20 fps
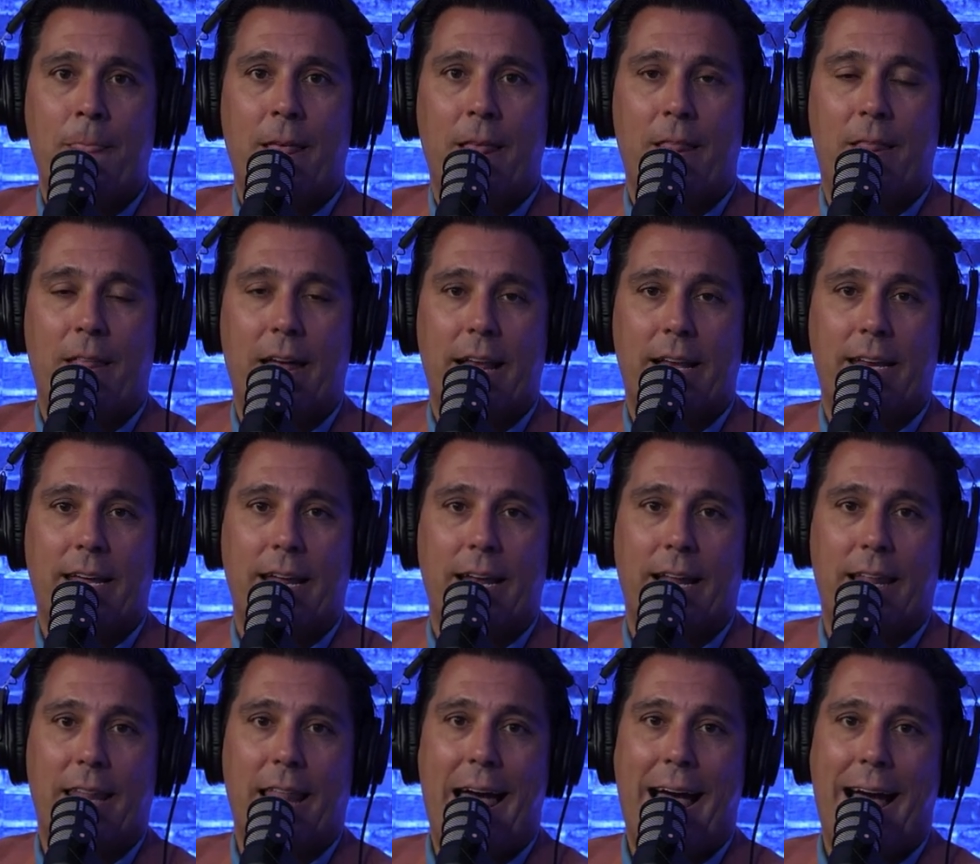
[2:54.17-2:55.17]
that can
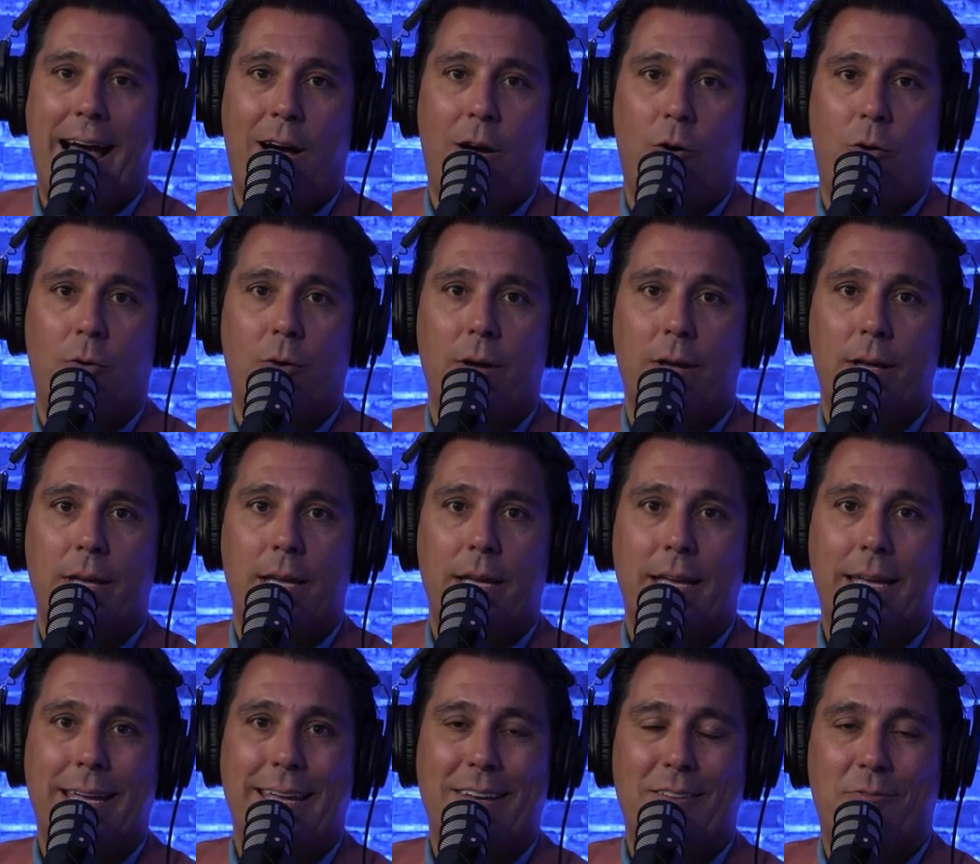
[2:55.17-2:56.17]
allow
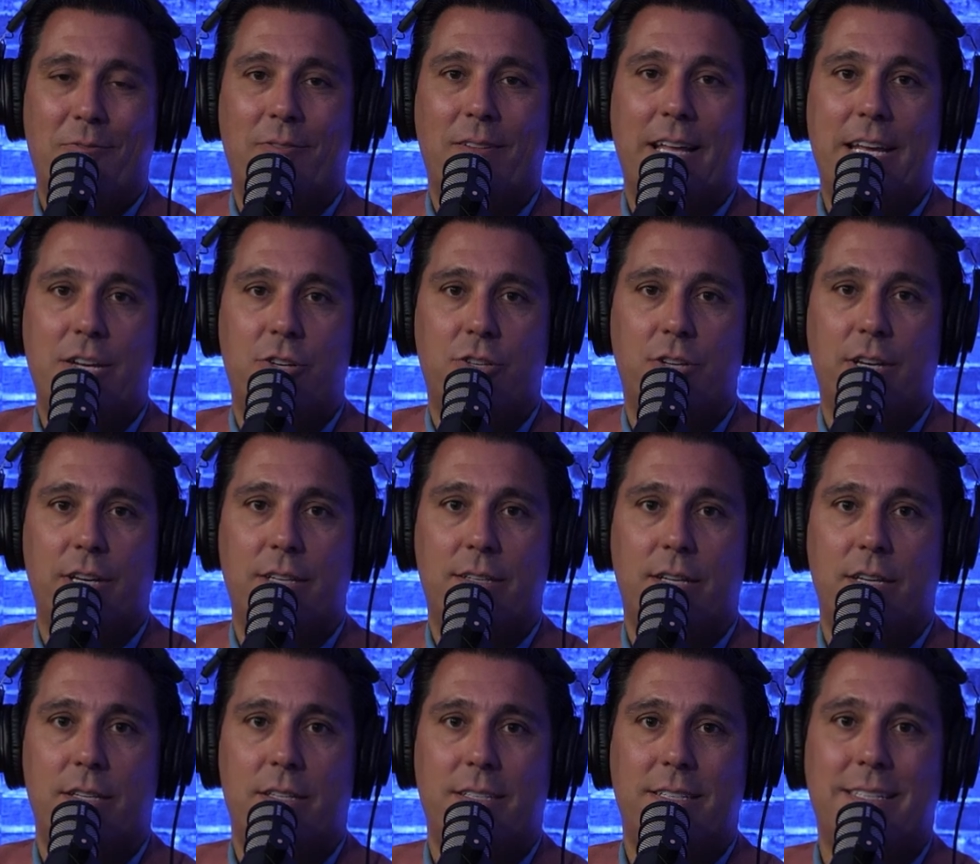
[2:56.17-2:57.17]
inflation
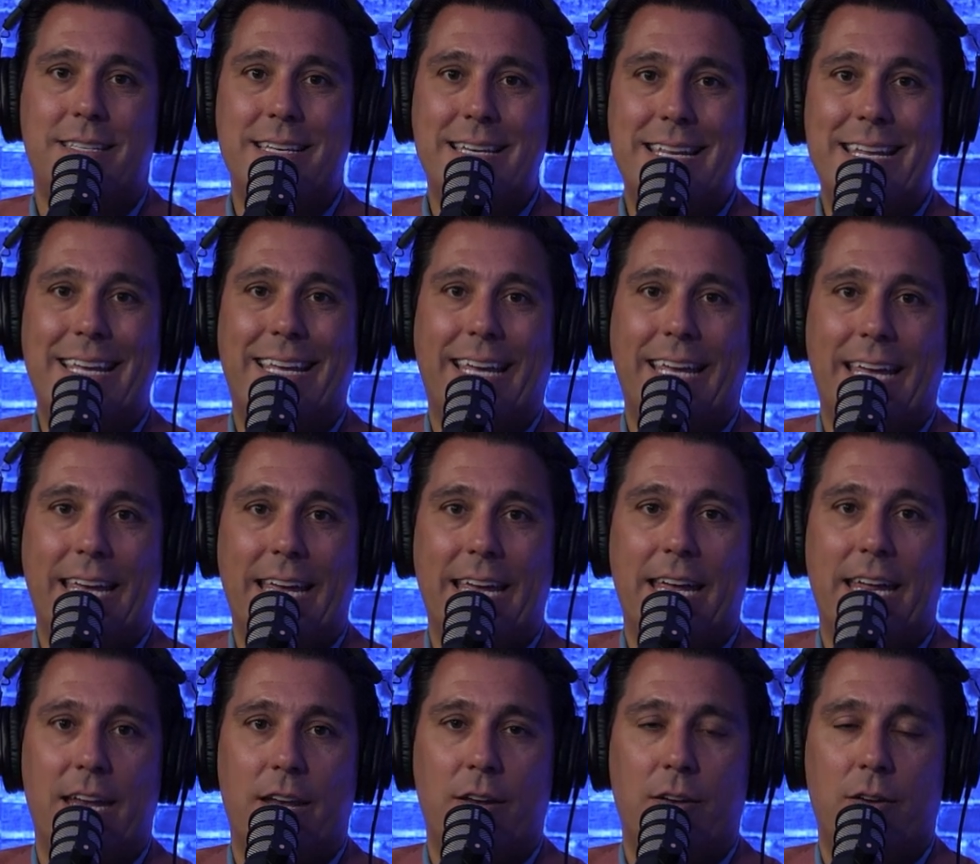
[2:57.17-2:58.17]
to sneak
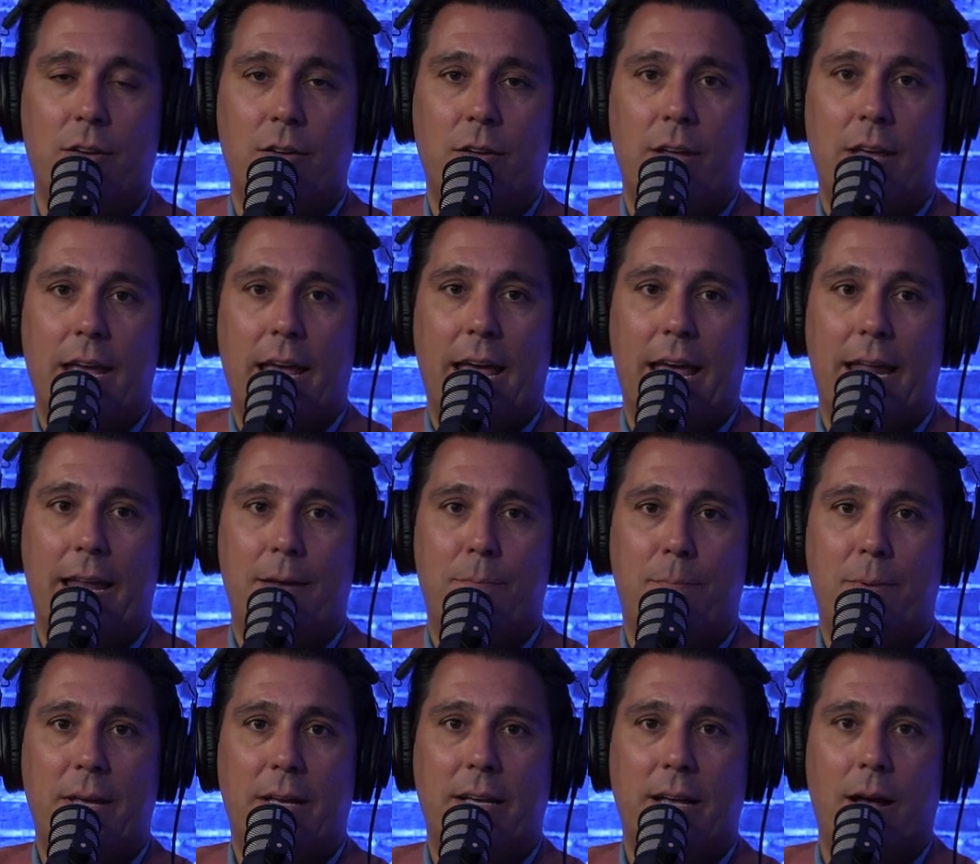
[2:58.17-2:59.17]
in and
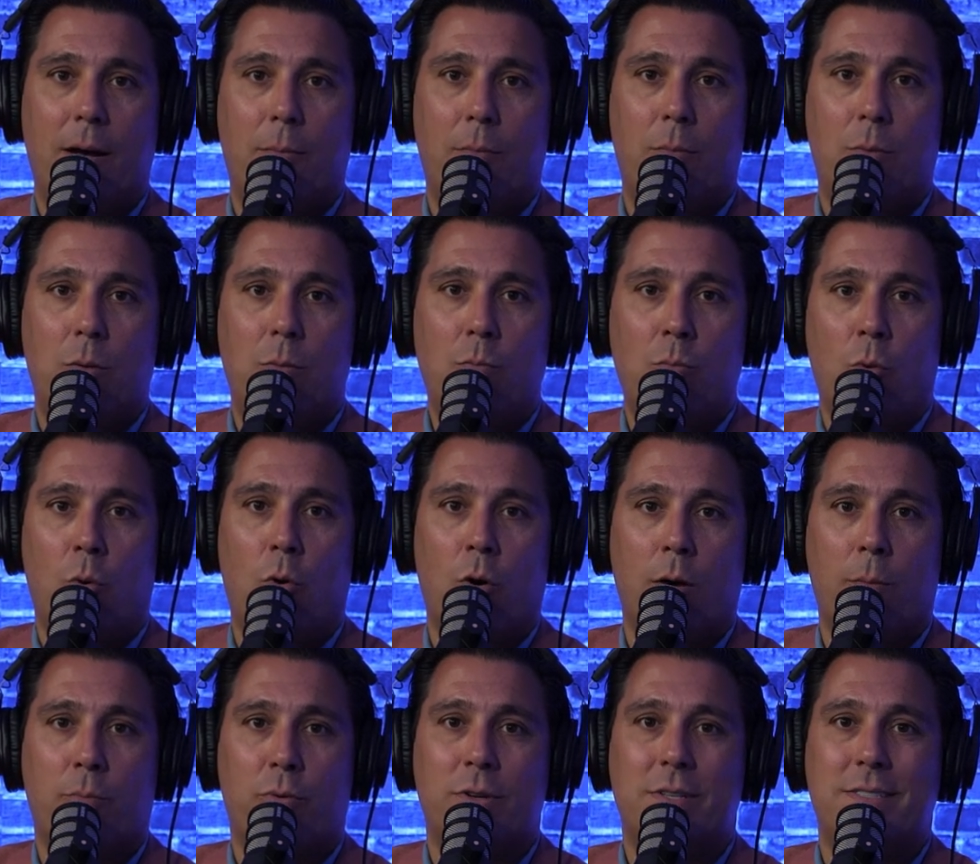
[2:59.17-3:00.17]
become
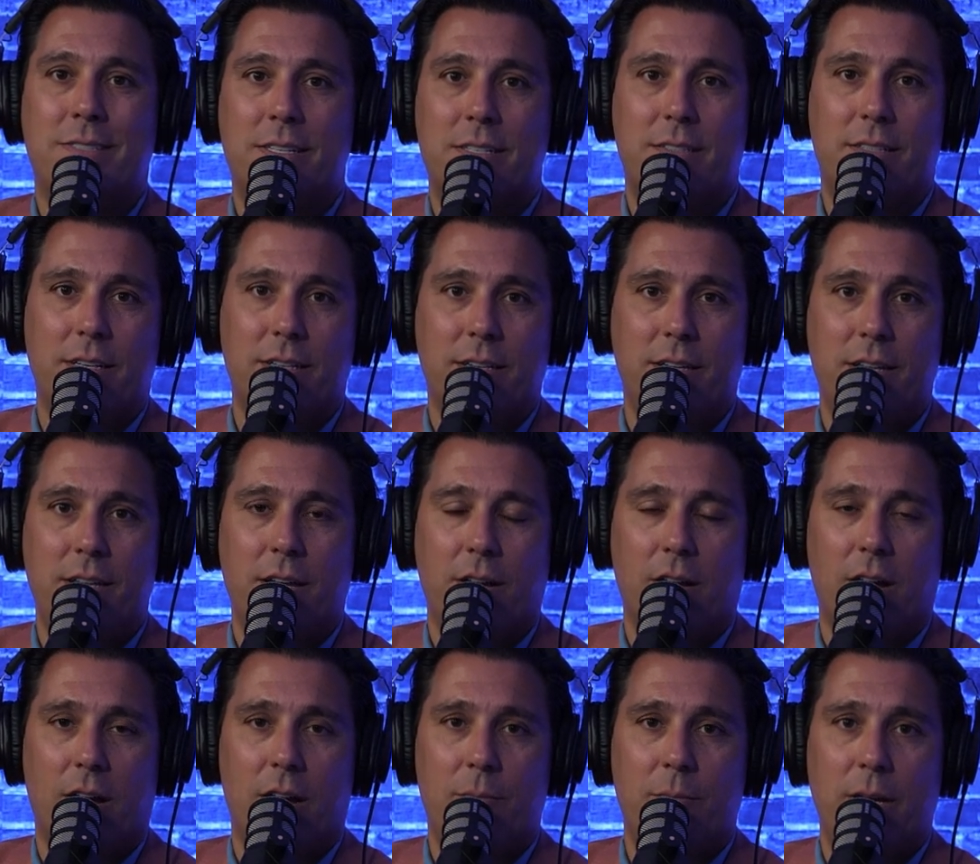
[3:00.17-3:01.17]
more persistent in the
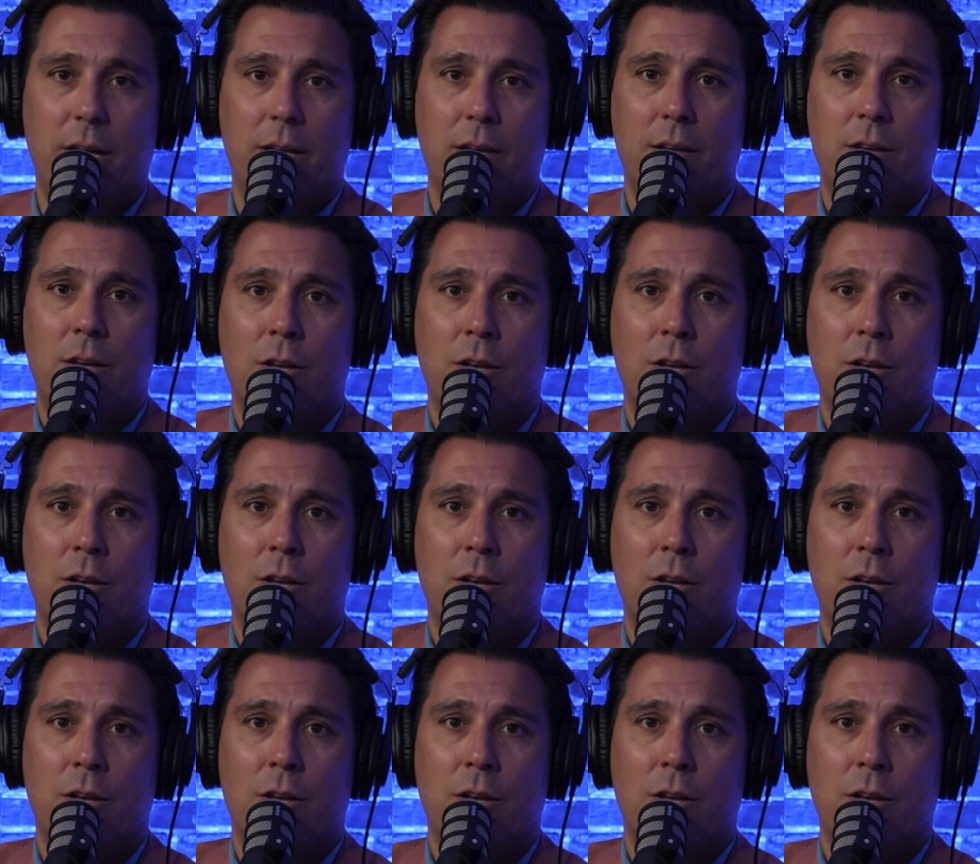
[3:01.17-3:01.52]
economy.